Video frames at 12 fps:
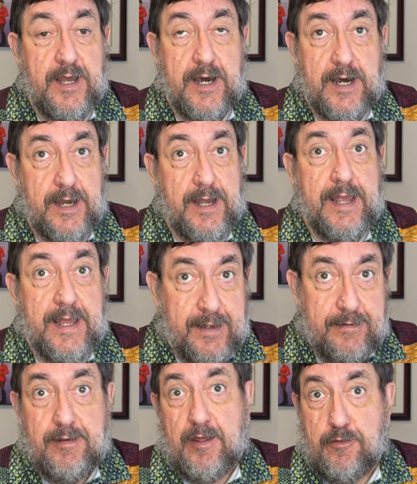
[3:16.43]

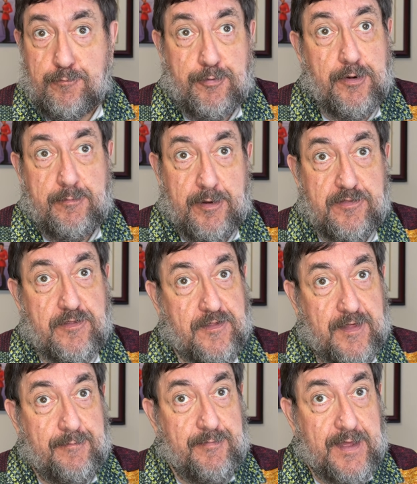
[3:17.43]
It does pretty much the
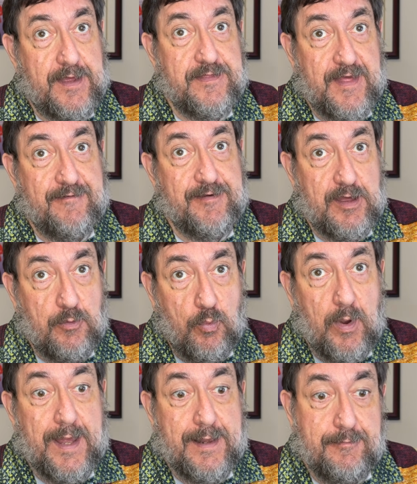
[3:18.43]
same thing as having it
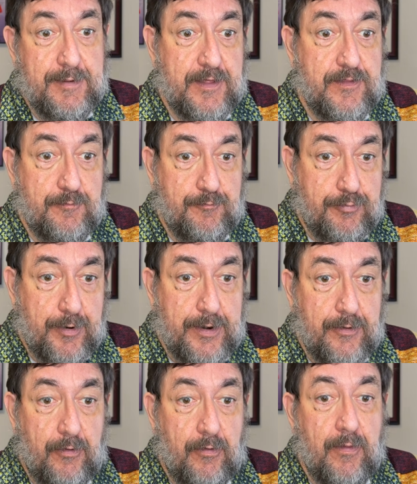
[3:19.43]
wet. It makes it
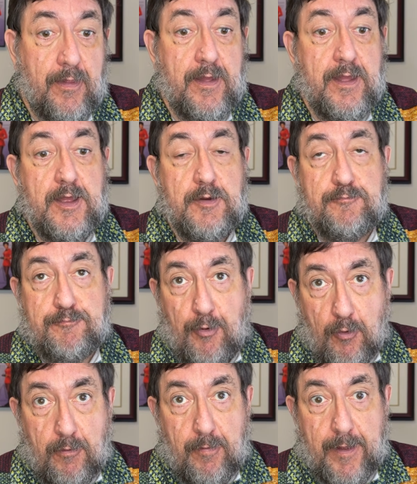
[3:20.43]
brittle,
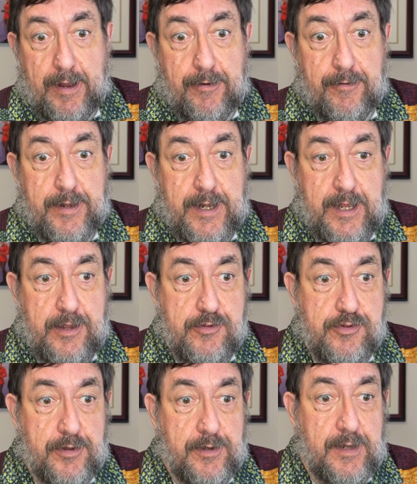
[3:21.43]
poor layer
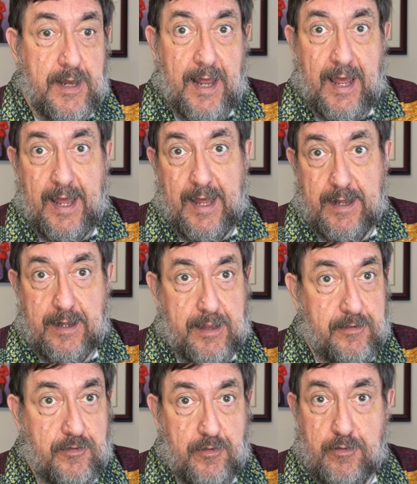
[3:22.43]
adhesion, and
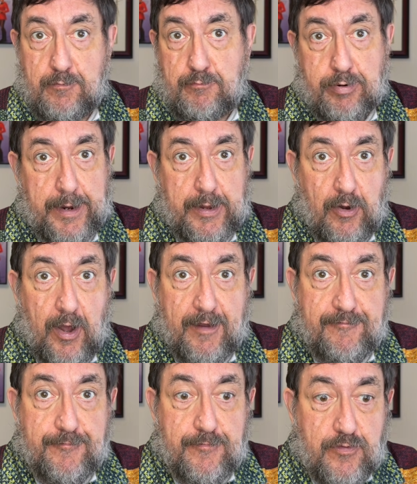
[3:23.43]
can just break
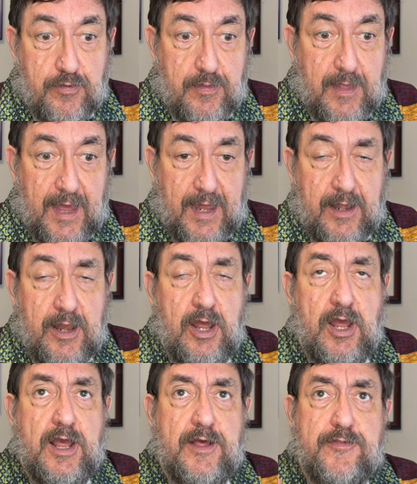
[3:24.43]
off. And
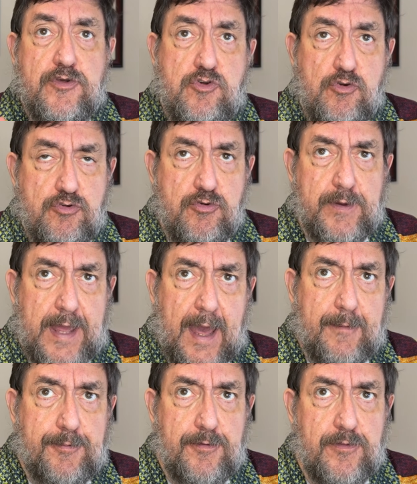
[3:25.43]
this usually
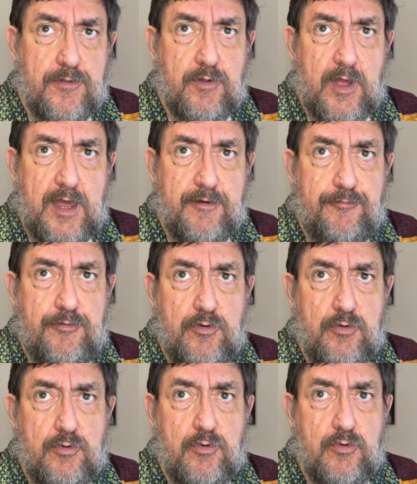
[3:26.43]
happens if
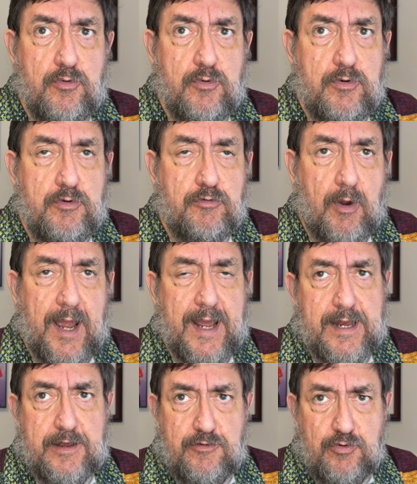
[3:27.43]
you dry it
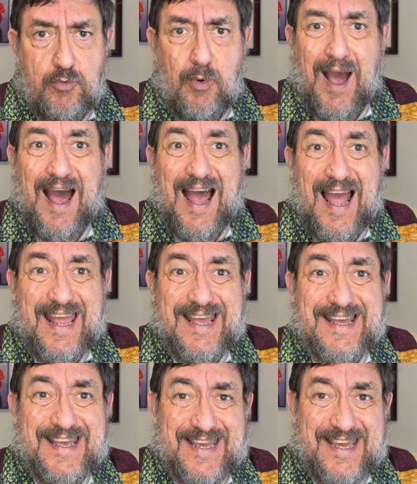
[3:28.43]
at too high a
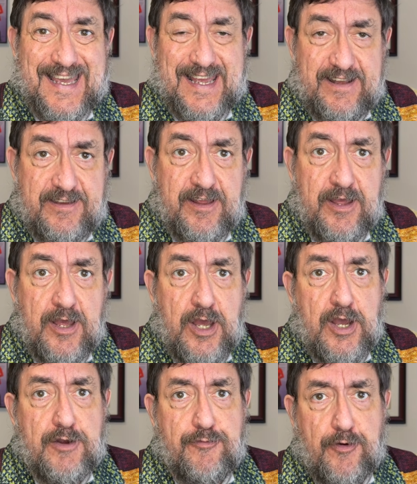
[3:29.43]
heat.
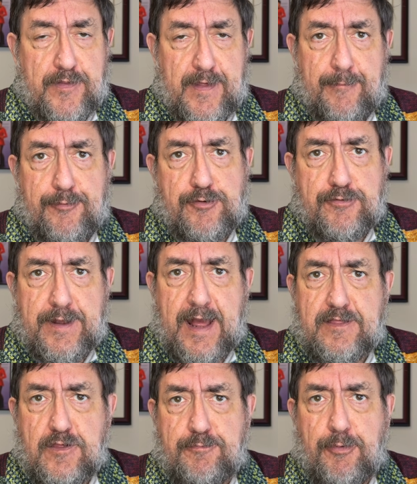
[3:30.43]
For example, you're
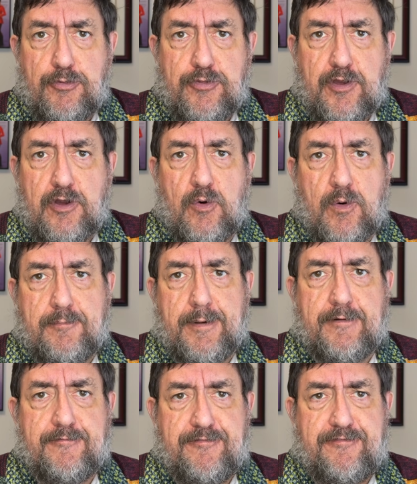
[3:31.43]
not supposed to go
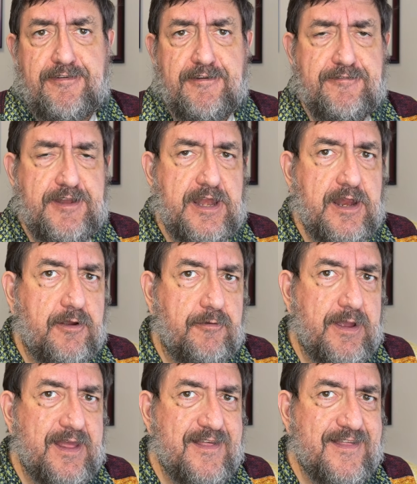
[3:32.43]
above 50
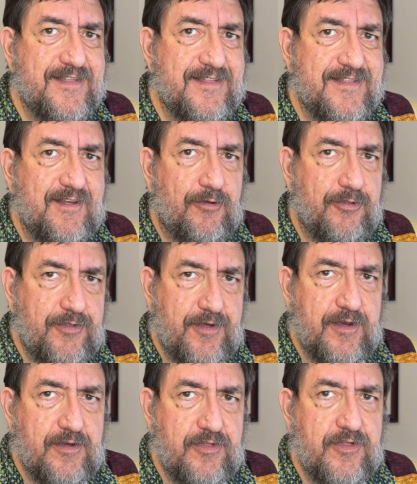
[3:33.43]
degrees
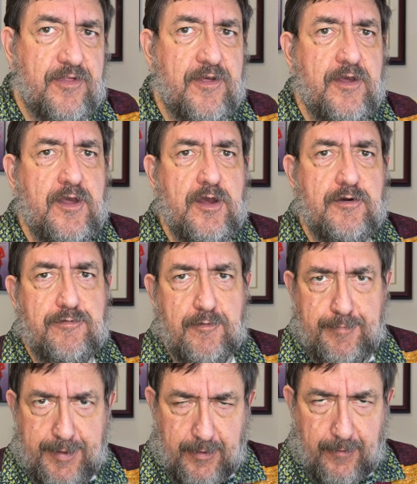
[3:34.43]
Celsius for
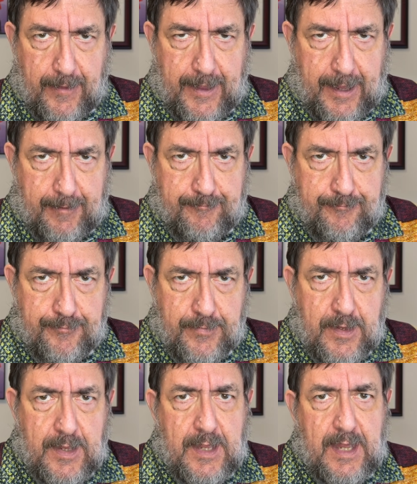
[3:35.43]
PLA.
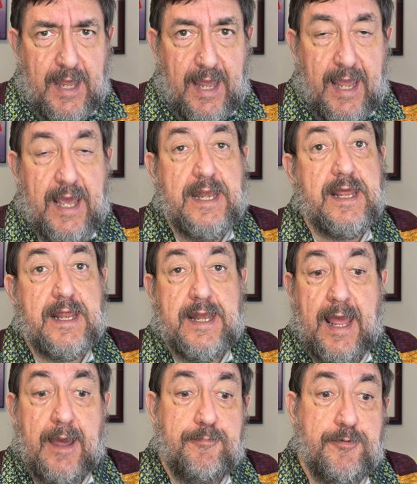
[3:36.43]
And it can
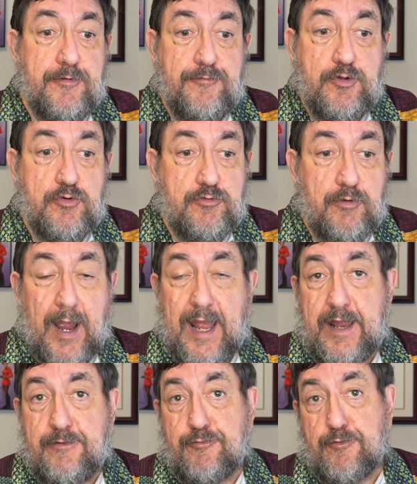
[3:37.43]
happen if you dry
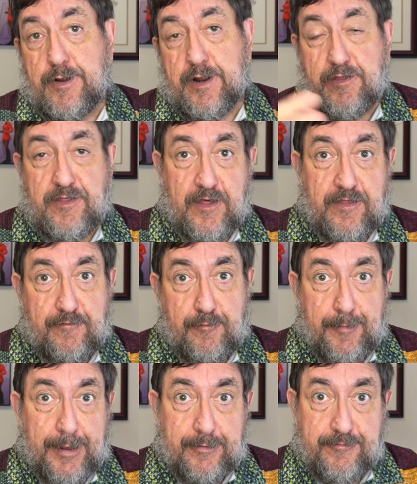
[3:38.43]
it for an excessive
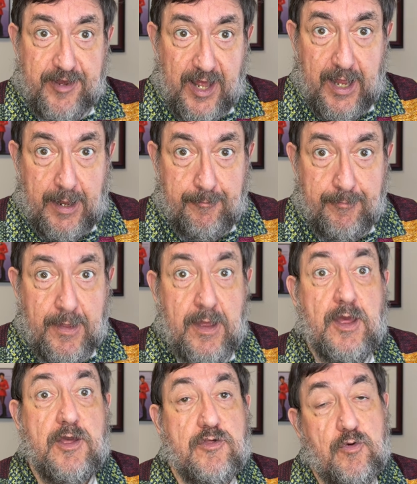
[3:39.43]
amount of time.
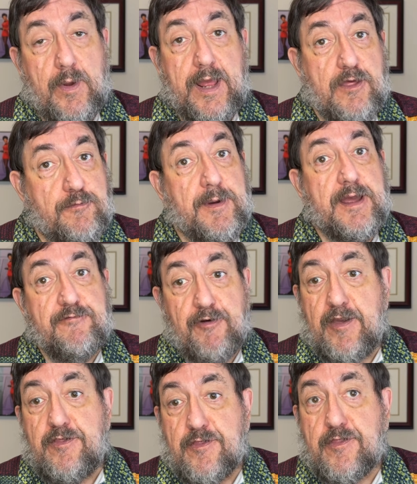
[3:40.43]
So I guess my
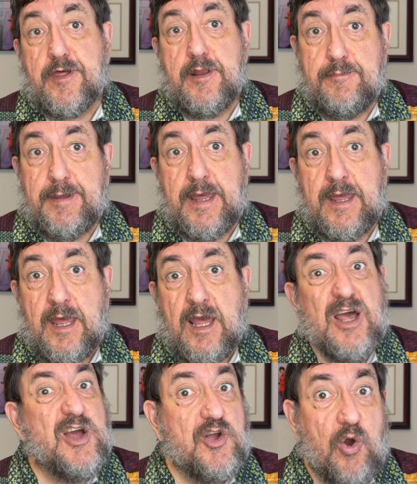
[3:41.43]
advice is going to be,
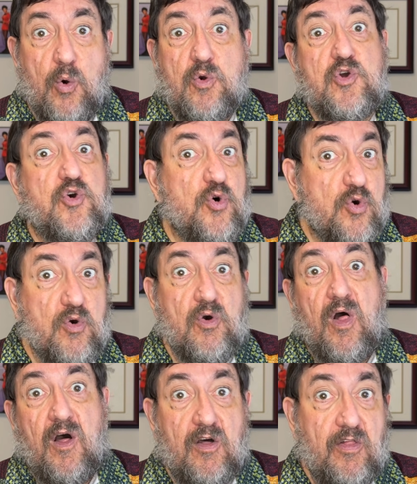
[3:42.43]
go
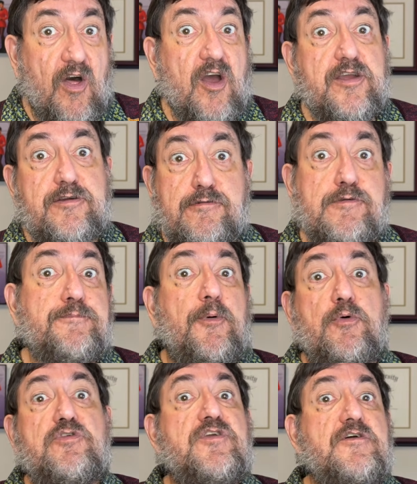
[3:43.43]
Google how long you're
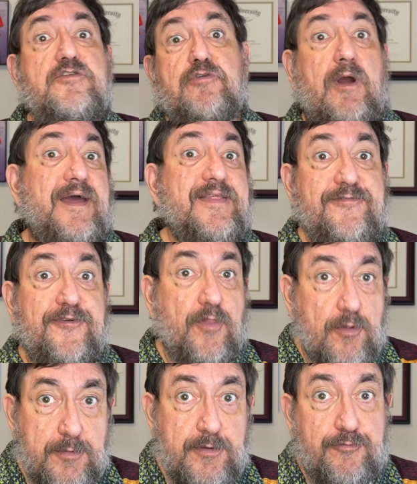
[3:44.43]
supposed to dry the
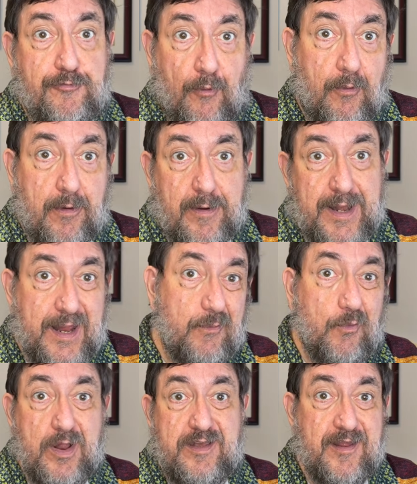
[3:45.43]
filament for and at
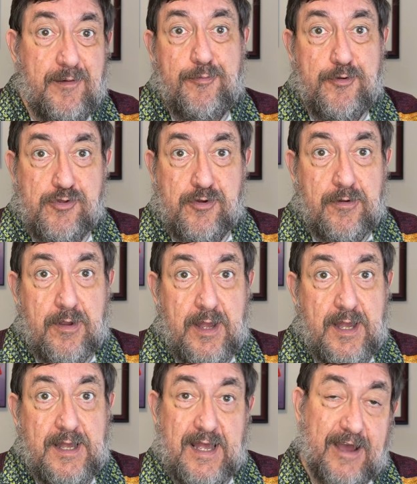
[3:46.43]
what temperature.
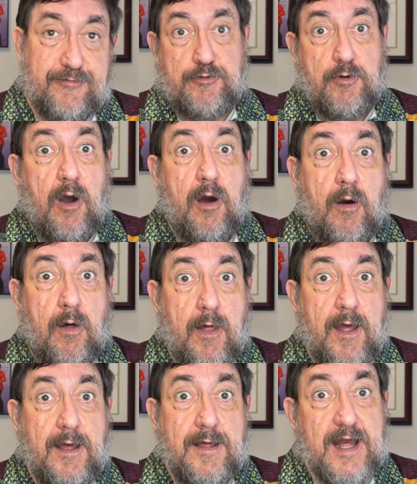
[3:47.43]
After all,
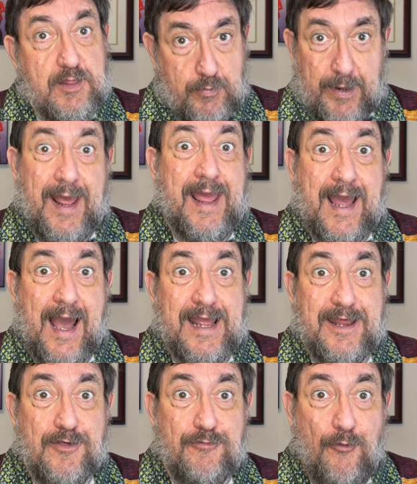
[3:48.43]
that's what AI
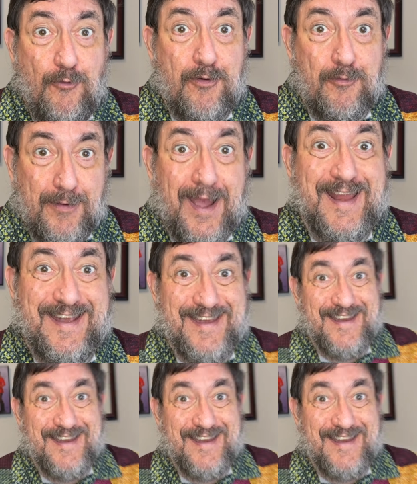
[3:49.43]
is for, right?